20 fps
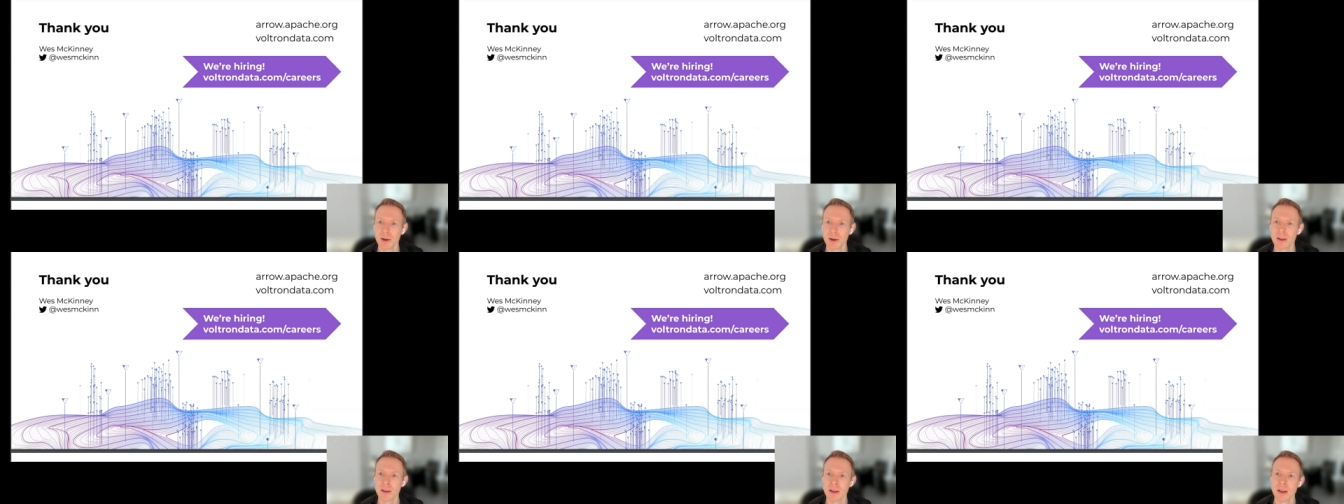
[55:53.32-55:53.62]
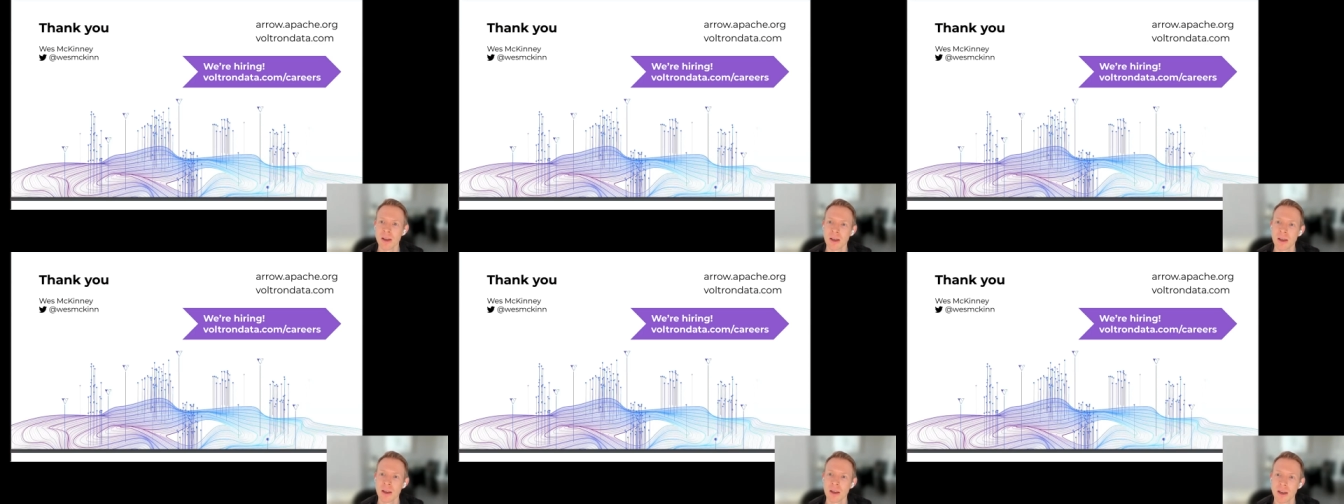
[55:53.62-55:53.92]
but
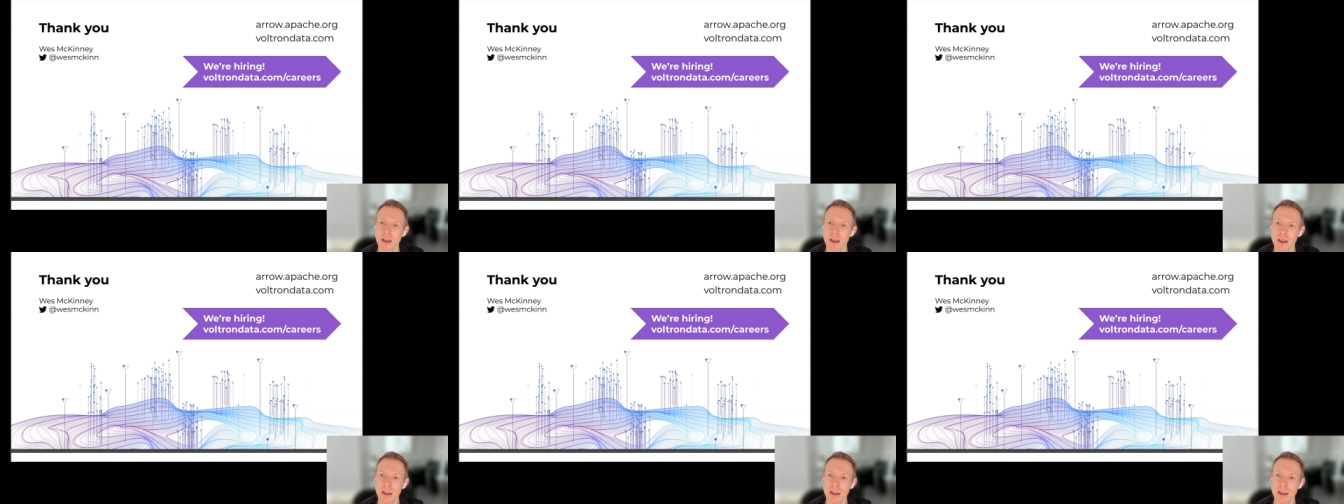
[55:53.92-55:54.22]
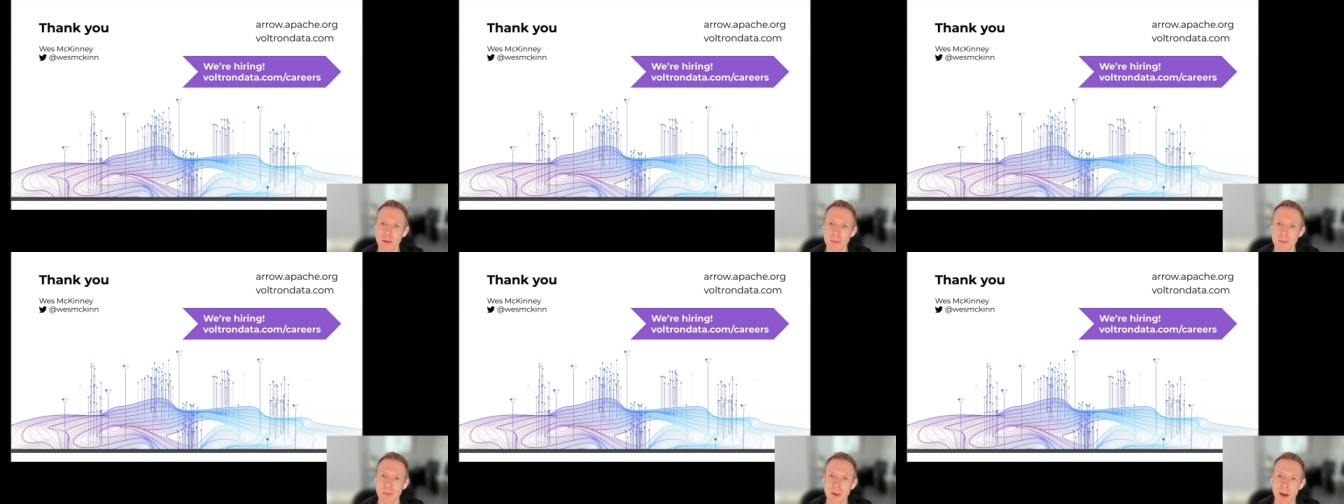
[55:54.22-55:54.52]

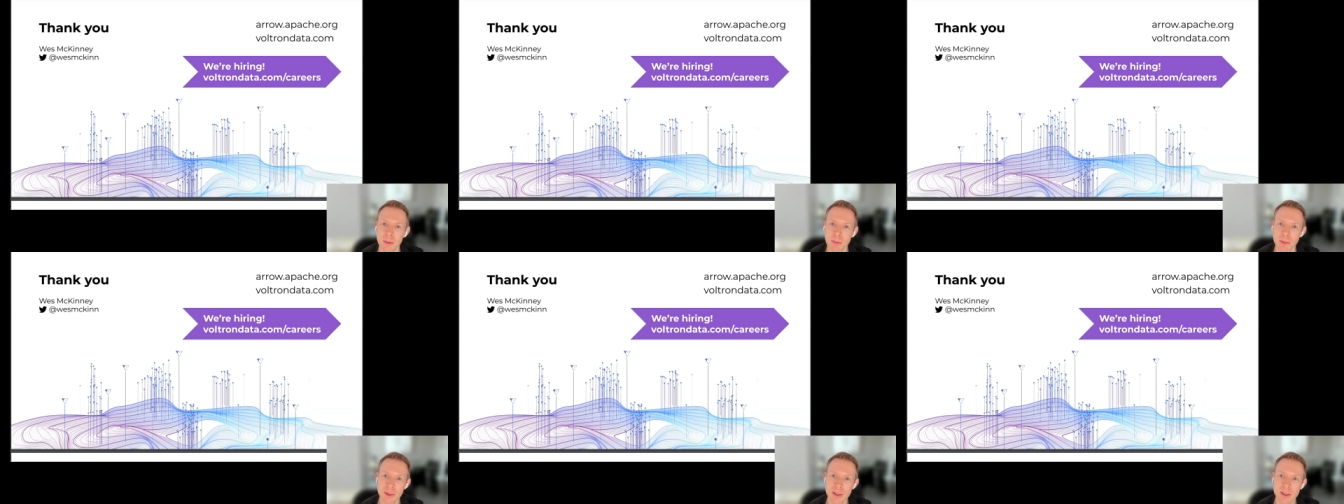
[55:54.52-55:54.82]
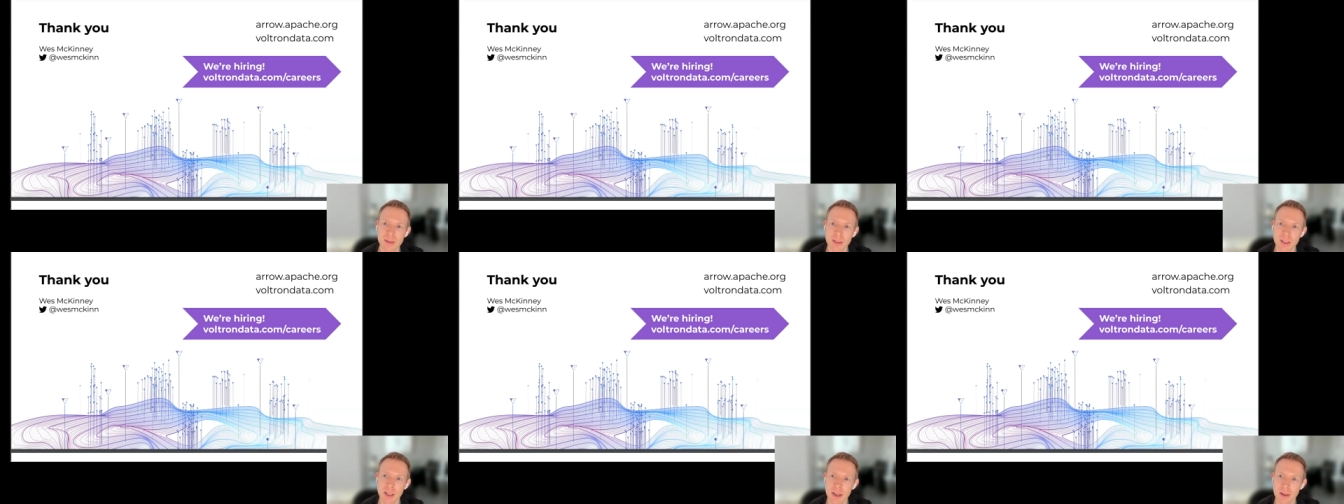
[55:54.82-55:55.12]
um, I
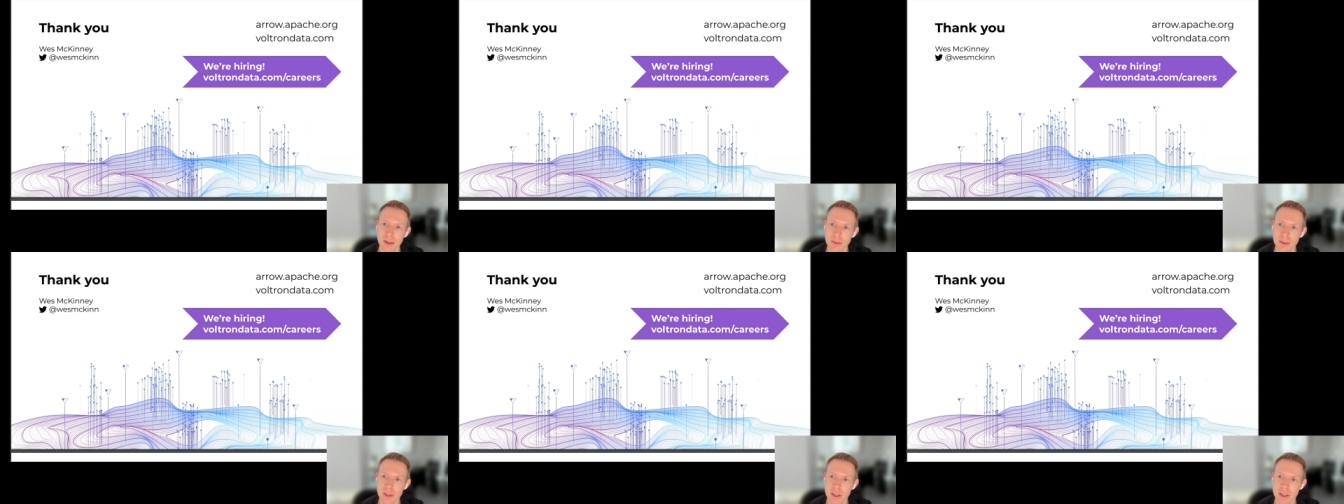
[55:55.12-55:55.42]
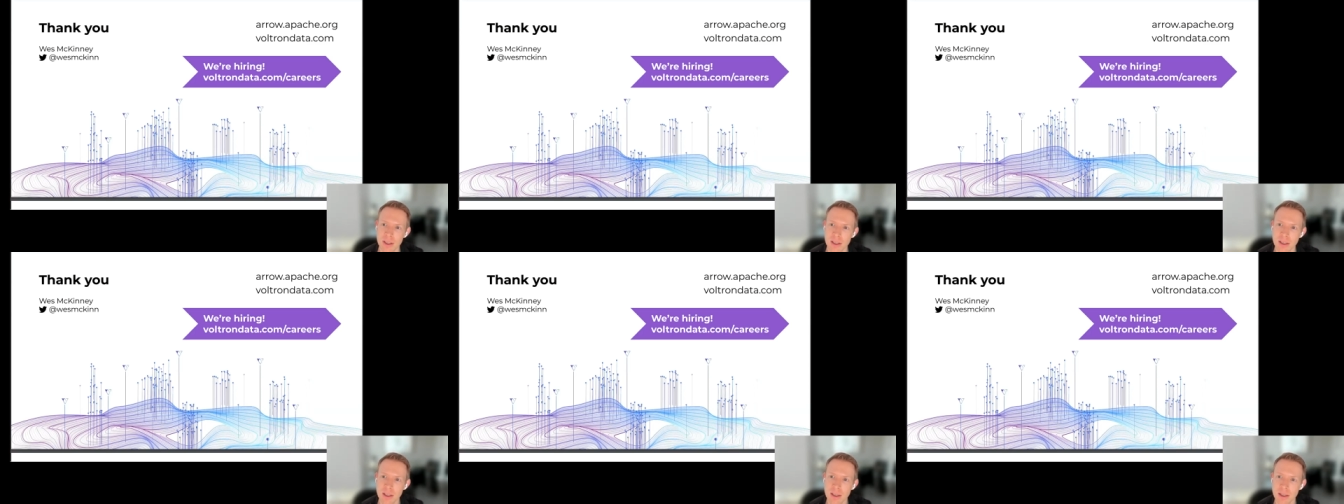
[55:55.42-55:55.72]
believe a lot of
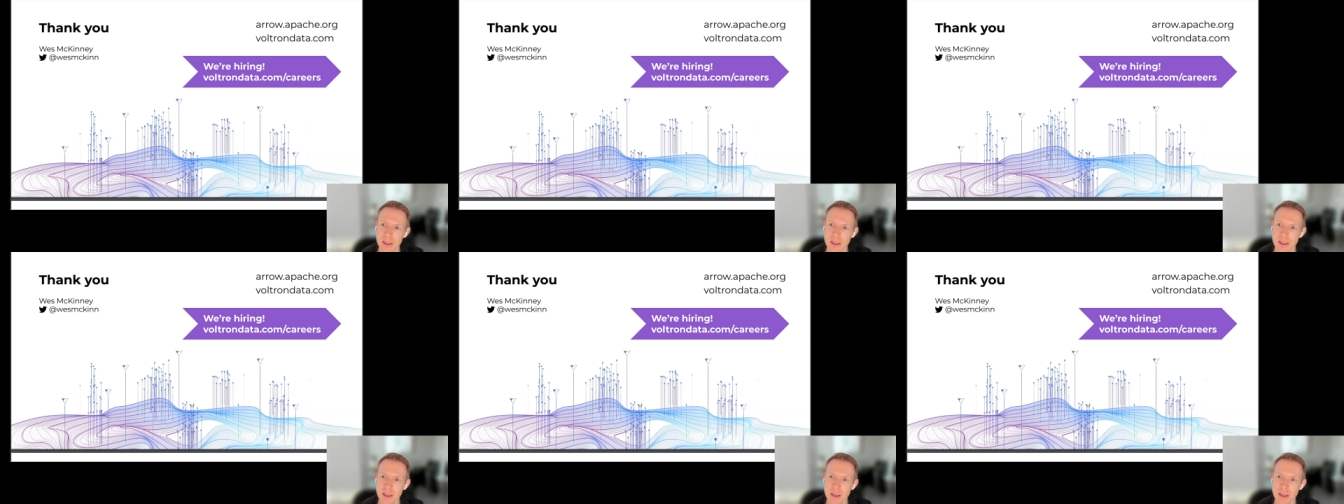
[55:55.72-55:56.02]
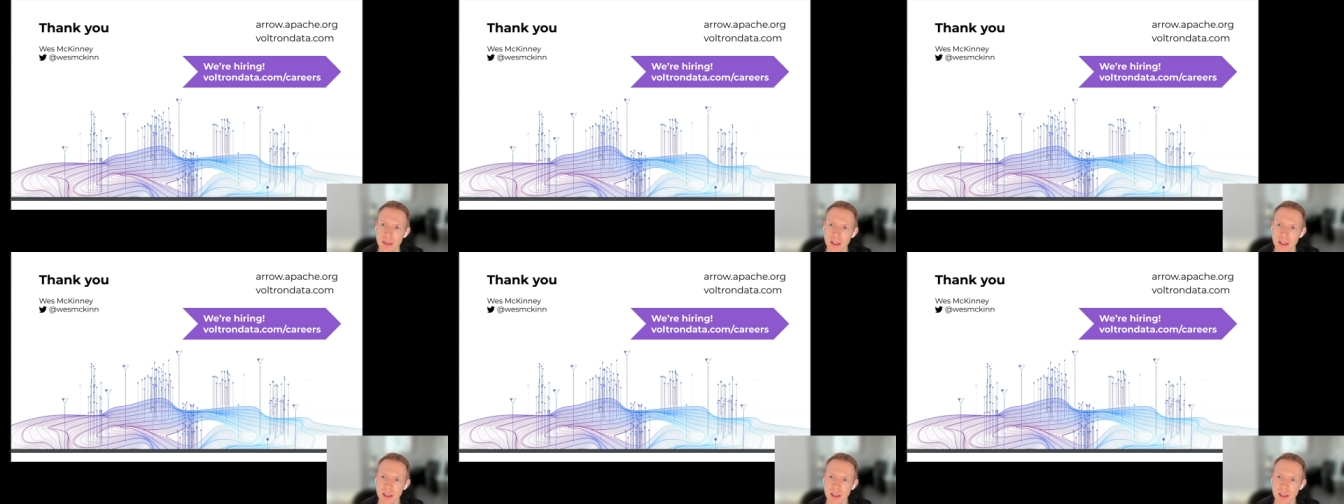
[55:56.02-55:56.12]
the